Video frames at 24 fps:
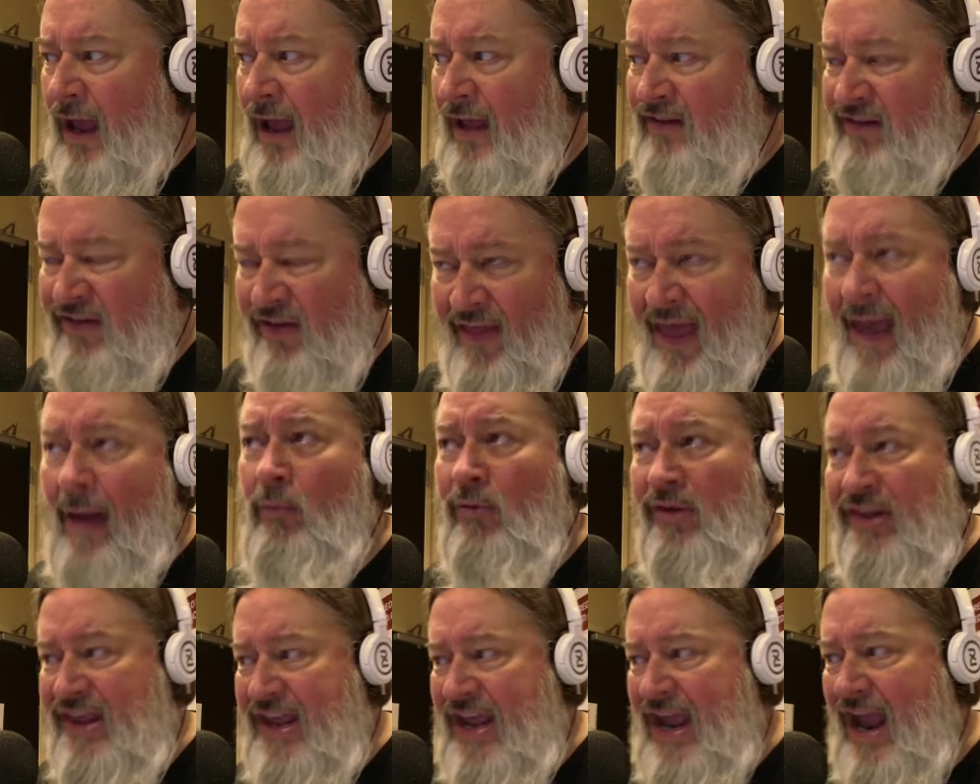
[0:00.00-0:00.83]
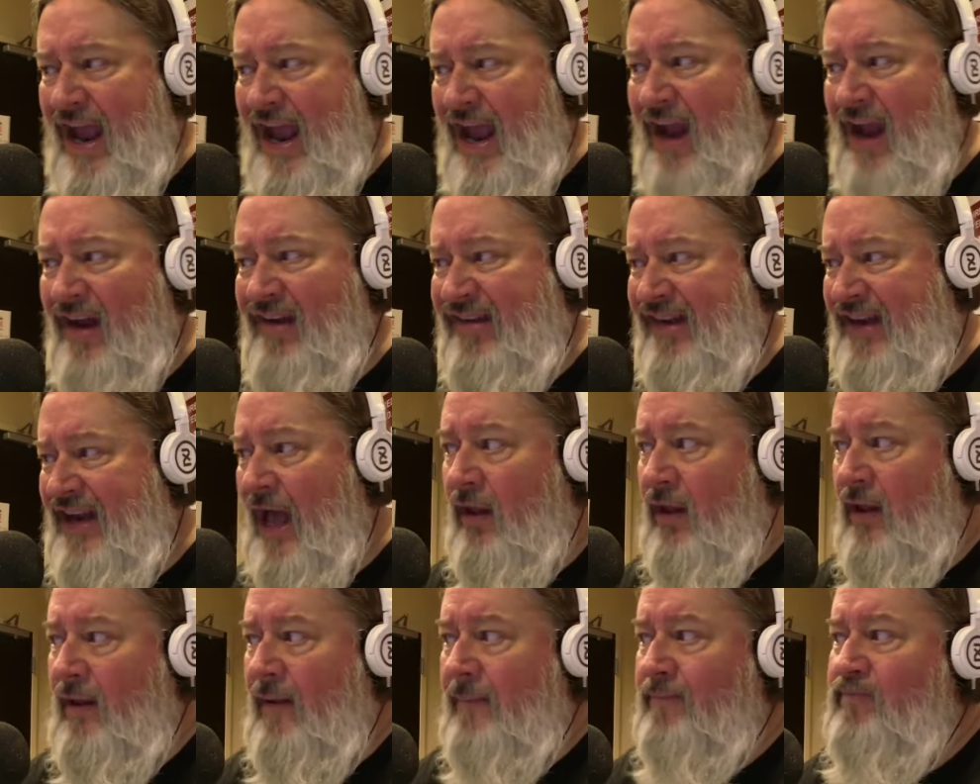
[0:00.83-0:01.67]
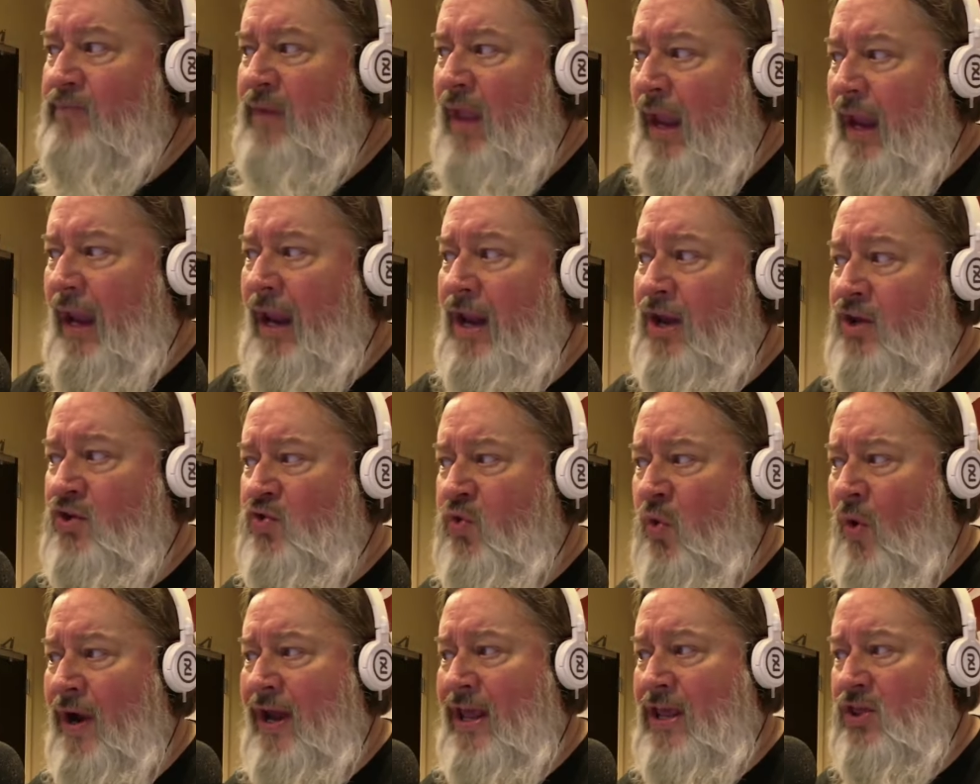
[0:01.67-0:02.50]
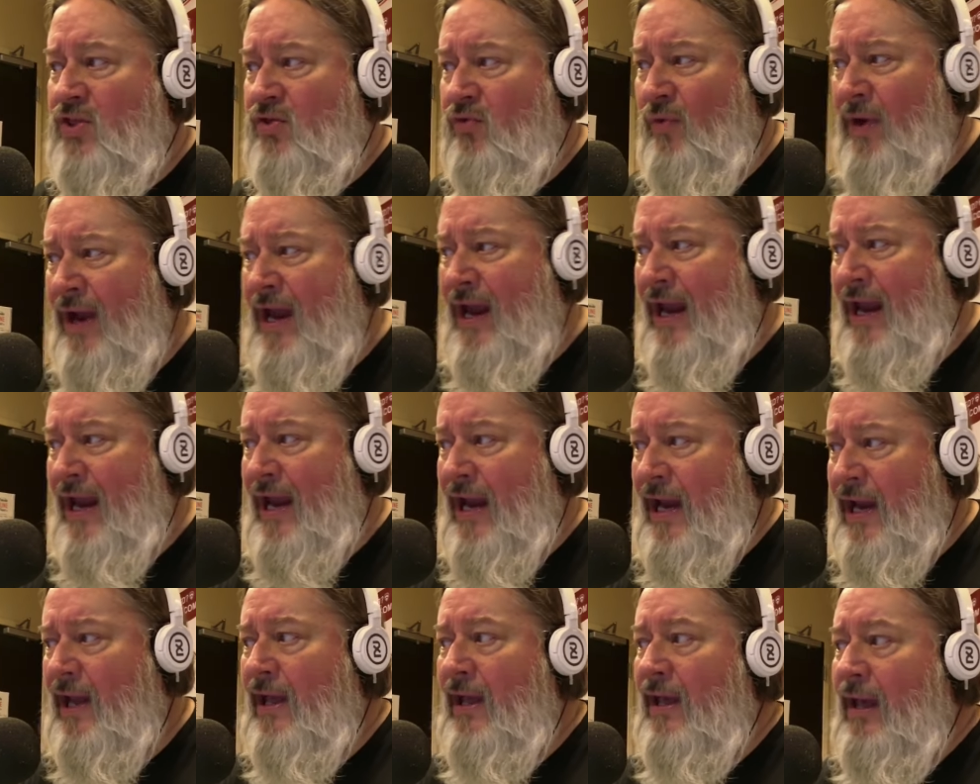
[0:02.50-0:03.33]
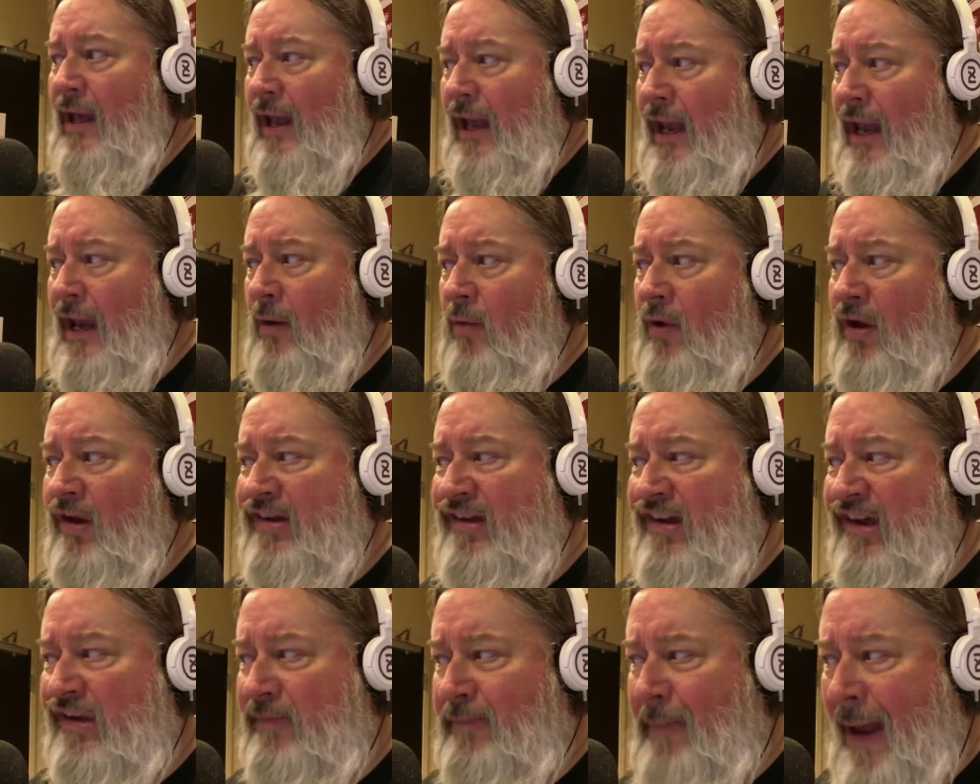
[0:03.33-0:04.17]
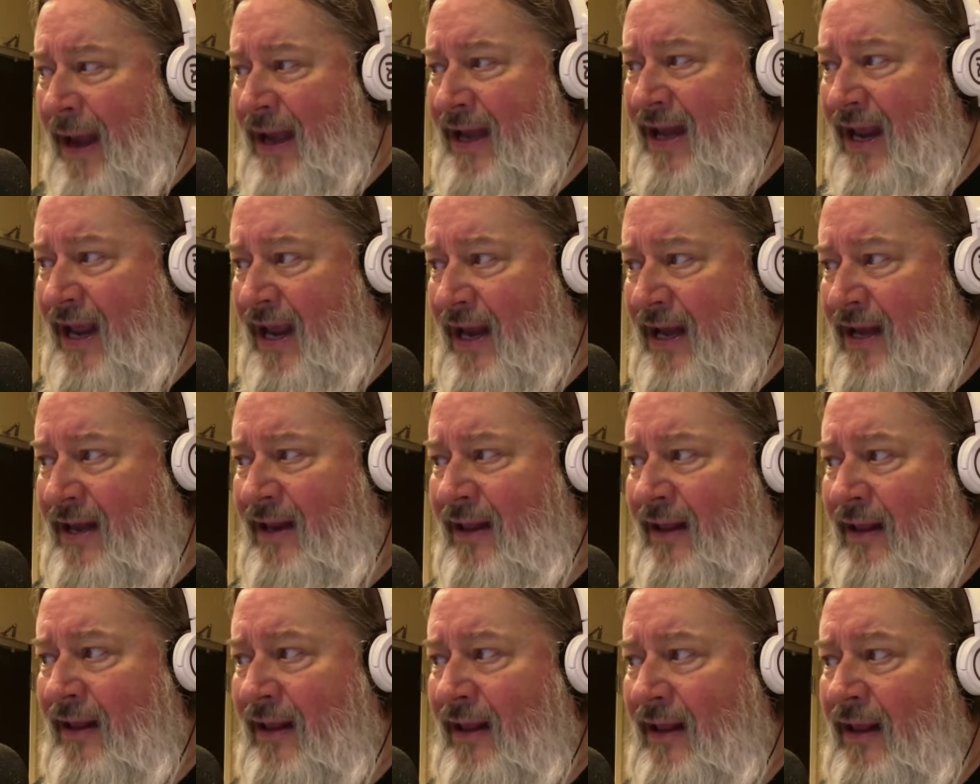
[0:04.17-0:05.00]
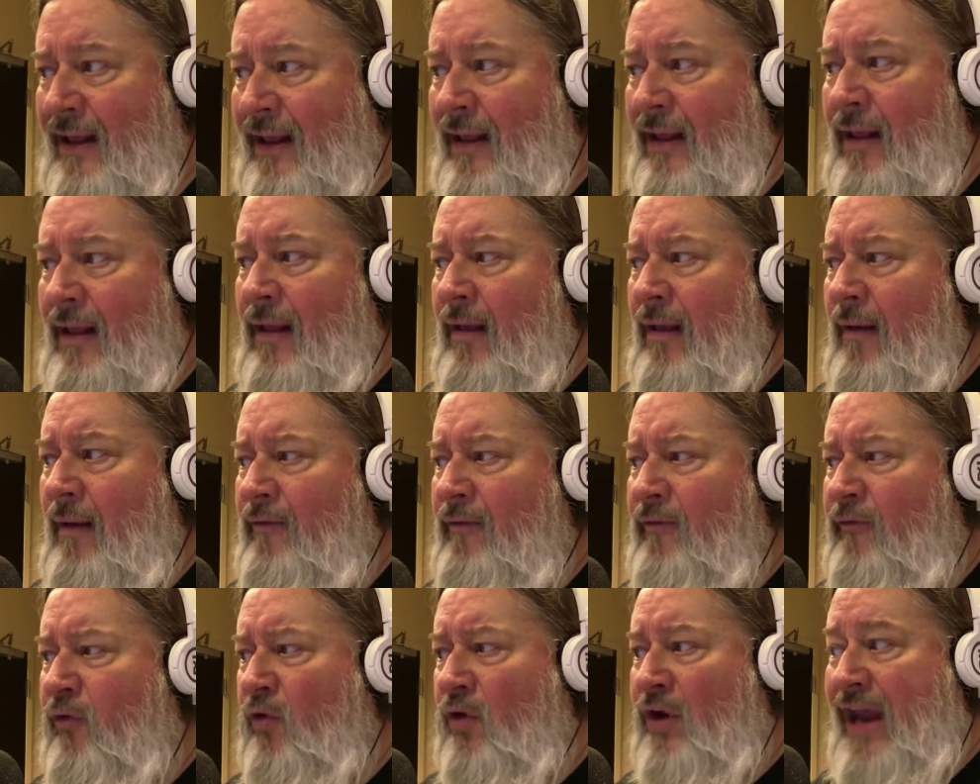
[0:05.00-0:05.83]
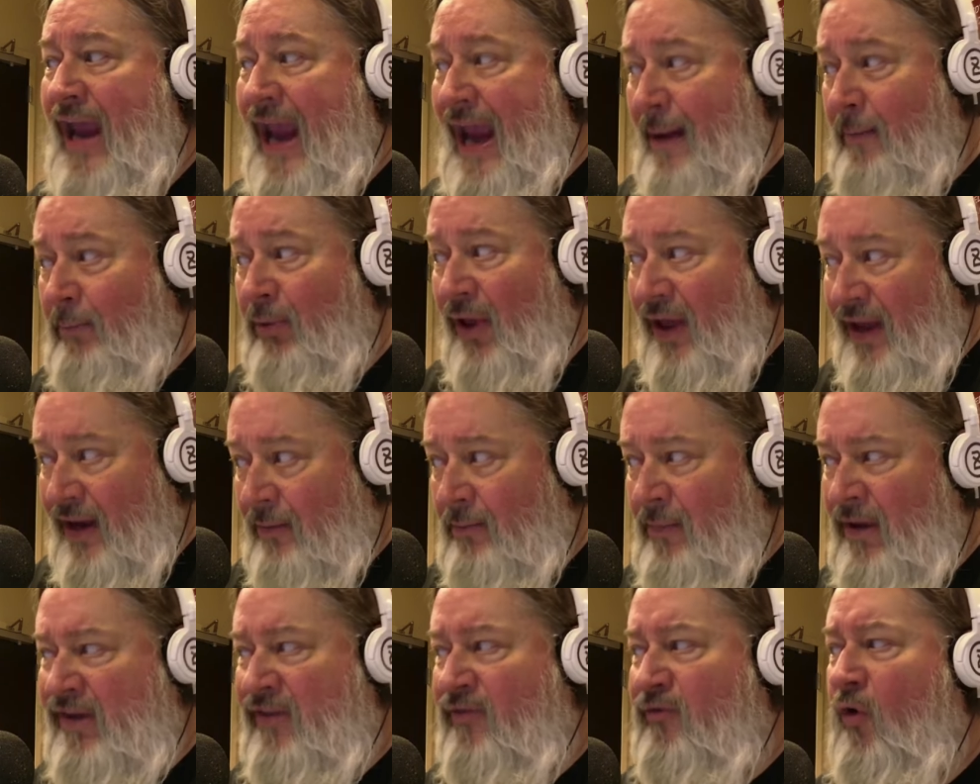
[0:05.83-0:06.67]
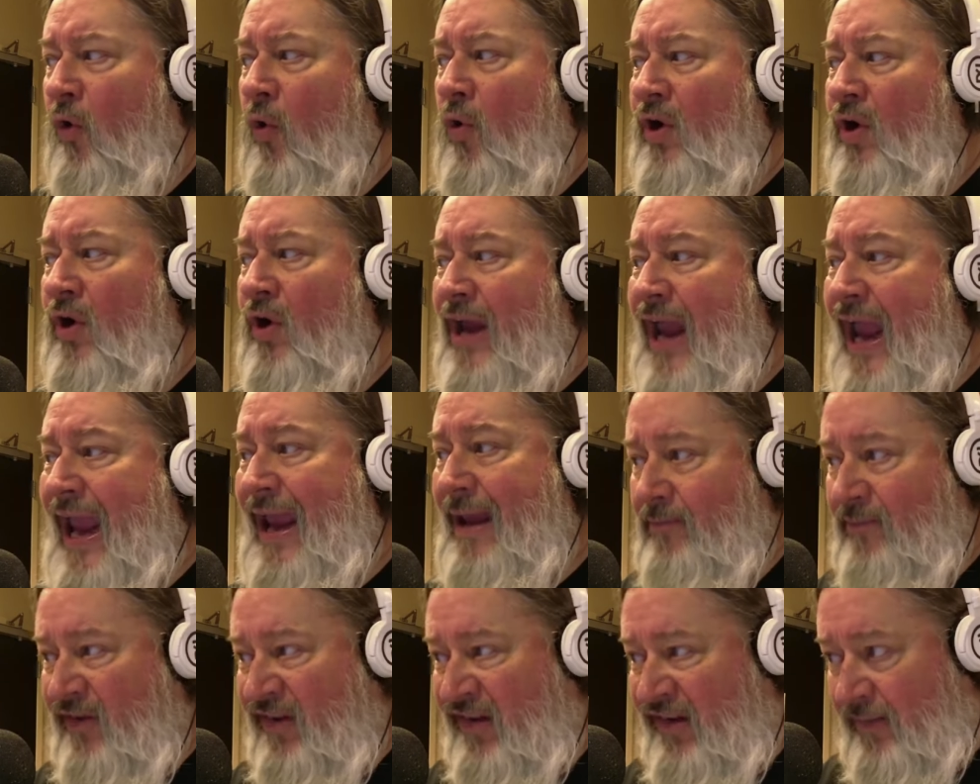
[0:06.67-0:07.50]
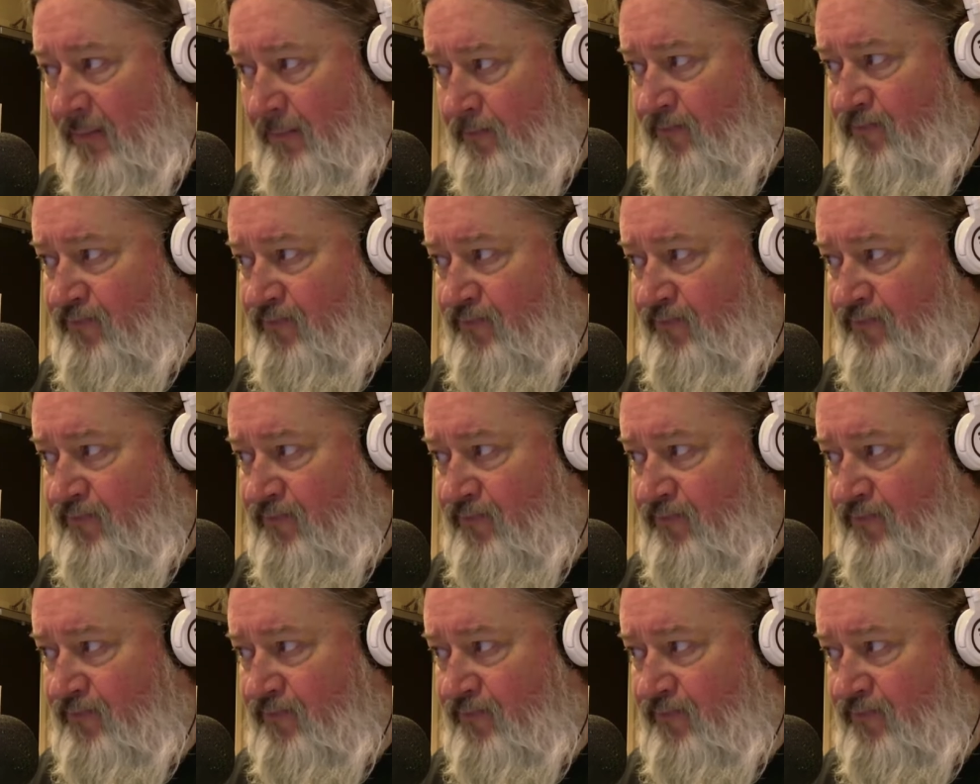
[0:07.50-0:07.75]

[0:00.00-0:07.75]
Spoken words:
So that was the ACL. In 23, he was suspended for gambling, missed 4 games.